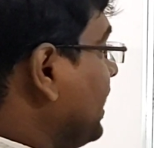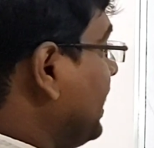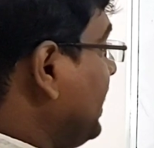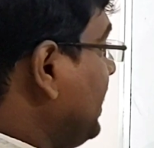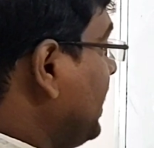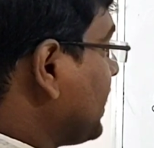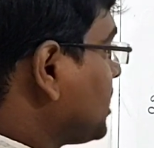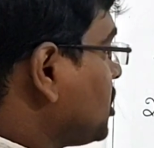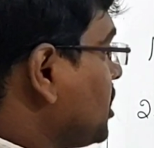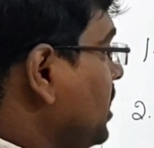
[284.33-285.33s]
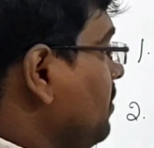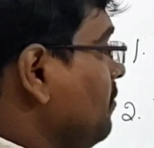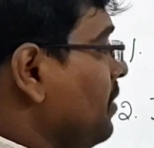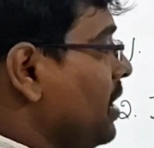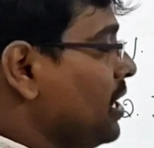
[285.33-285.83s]

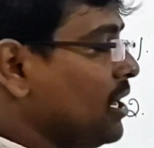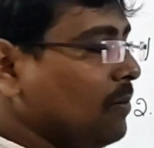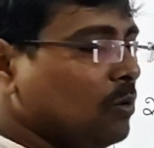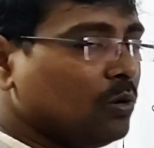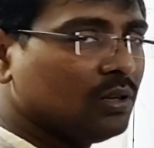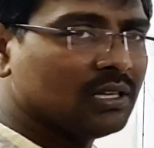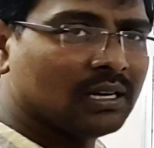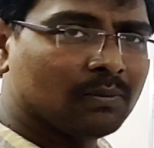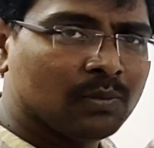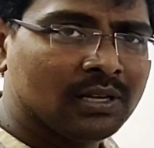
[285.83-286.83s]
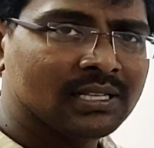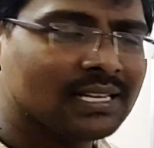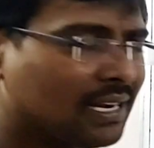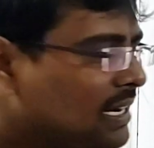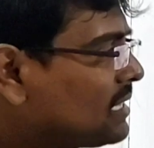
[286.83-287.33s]
Induction variable. That means
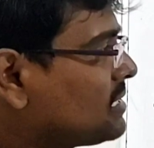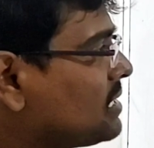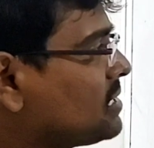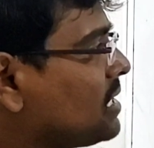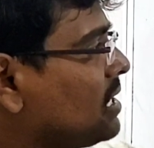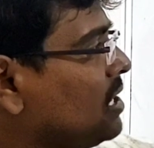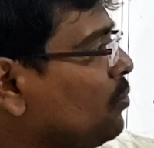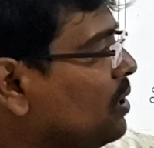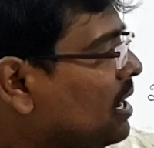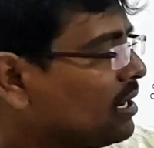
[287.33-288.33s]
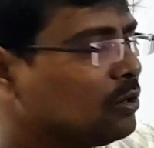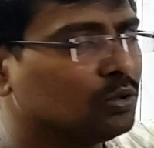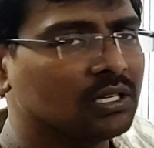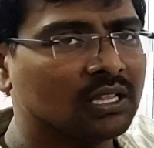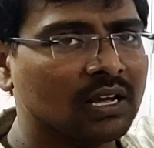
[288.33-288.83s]
unnecessarily we are
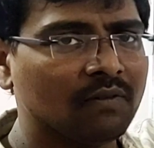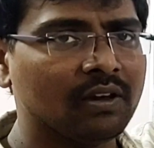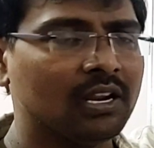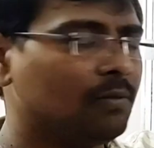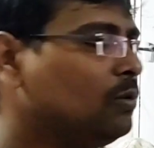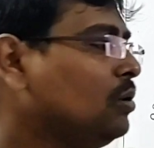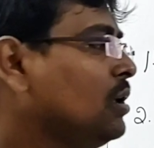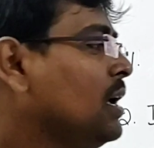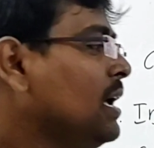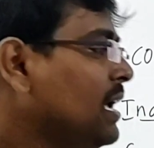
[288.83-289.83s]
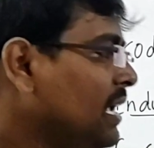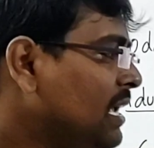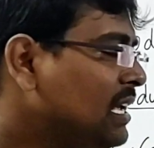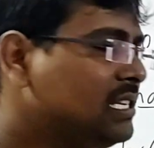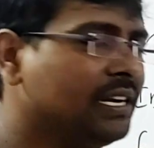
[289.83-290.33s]
using the variable.
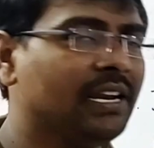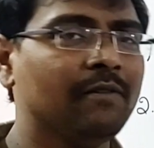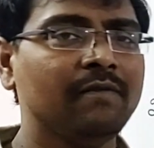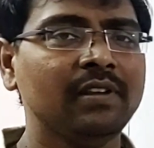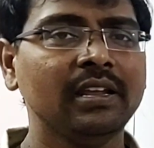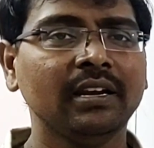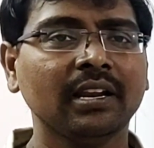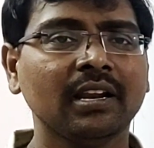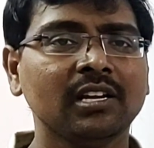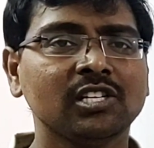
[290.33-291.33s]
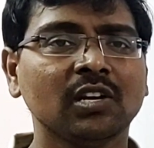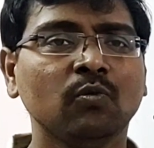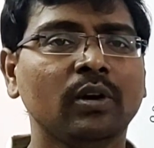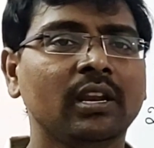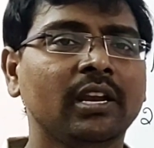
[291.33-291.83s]
Each and every
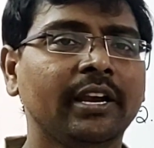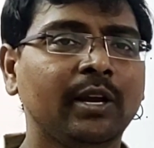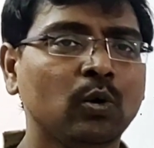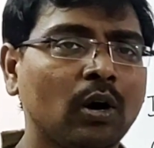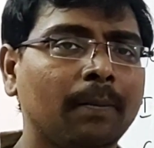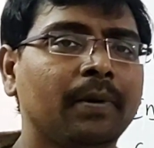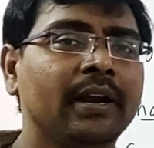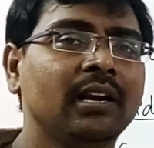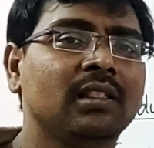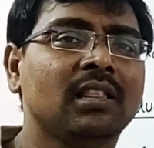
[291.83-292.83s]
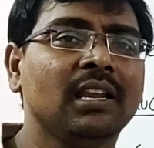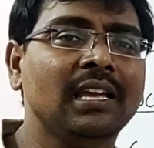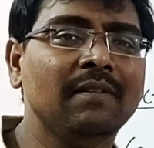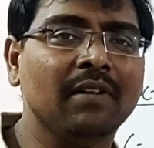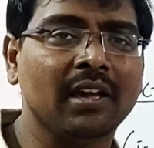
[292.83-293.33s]
iteration we need to update
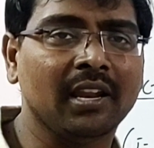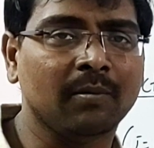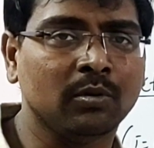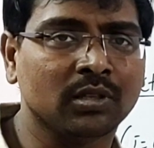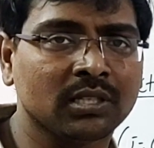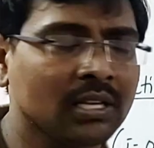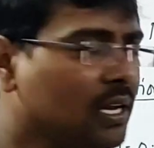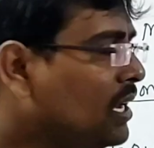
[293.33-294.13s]
3 variables.